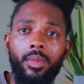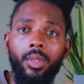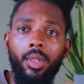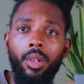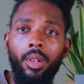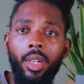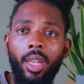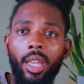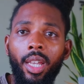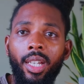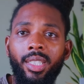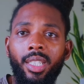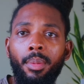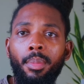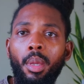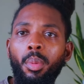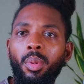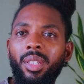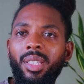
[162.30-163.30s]
Okay, because
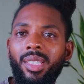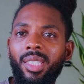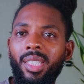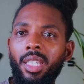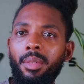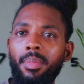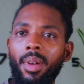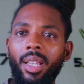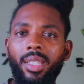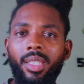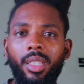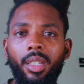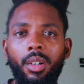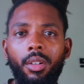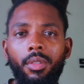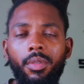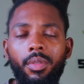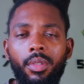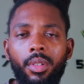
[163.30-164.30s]
I'm able to see
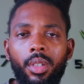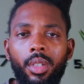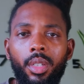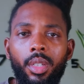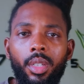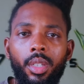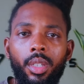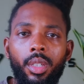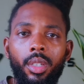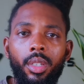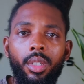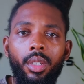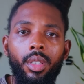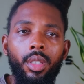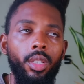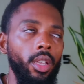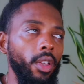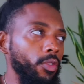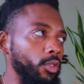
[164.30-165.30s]
myself.
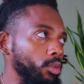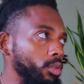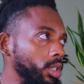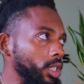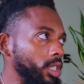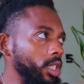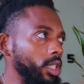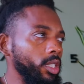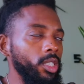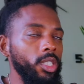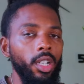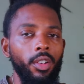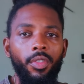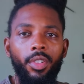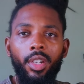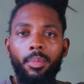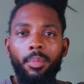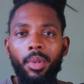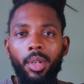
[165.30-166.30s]
If you look yourself
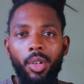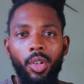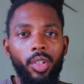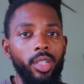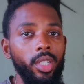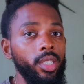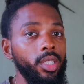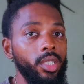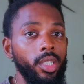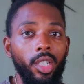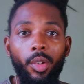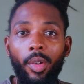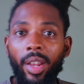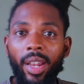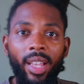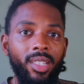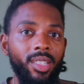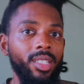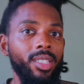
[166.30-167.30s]
in the mirror, this is a
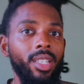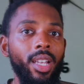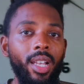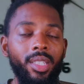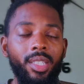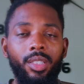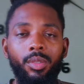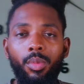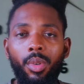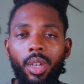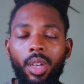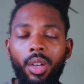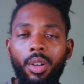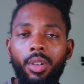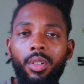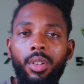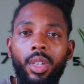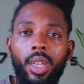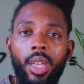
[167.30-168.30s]
great exercise as
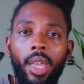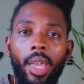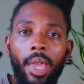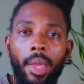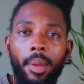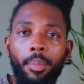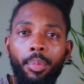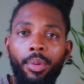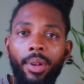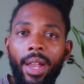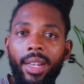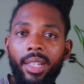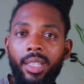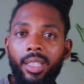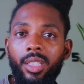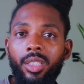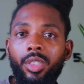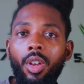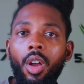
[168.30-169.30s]
well, and
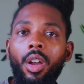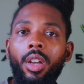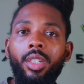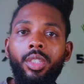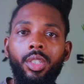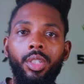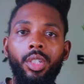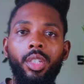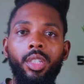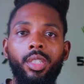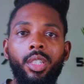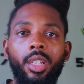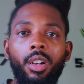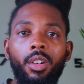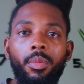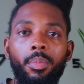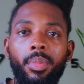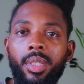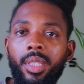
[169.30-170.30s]
practice talking to
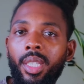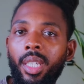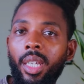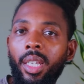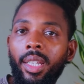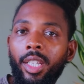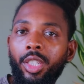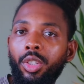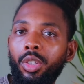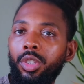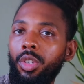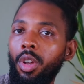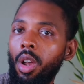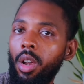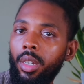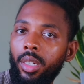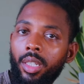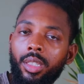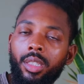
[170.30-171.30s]
yourself. Pretend that you're
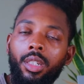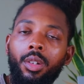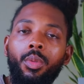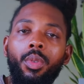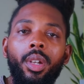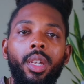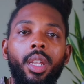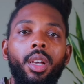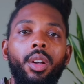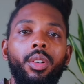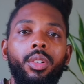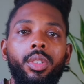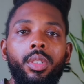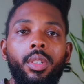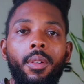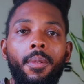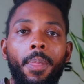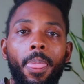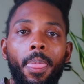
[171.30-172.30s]
talking to someone else.
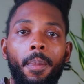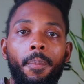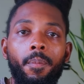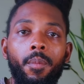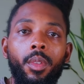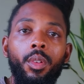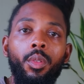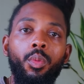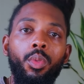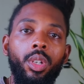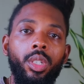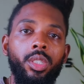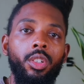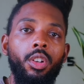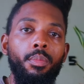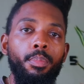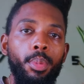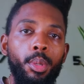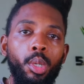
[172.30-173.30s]
What's
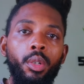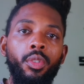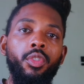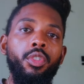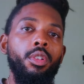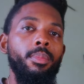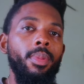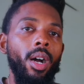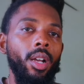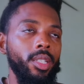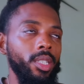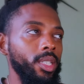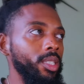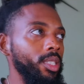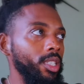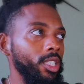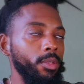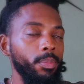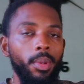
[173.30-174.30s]
so beautiful about
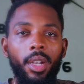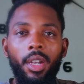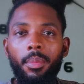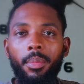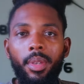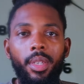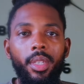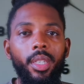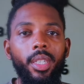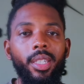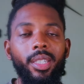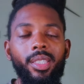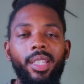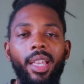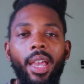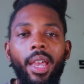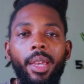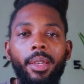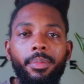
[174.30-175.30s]
this experiment is
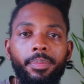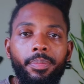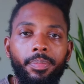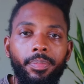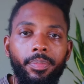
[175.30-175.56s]
that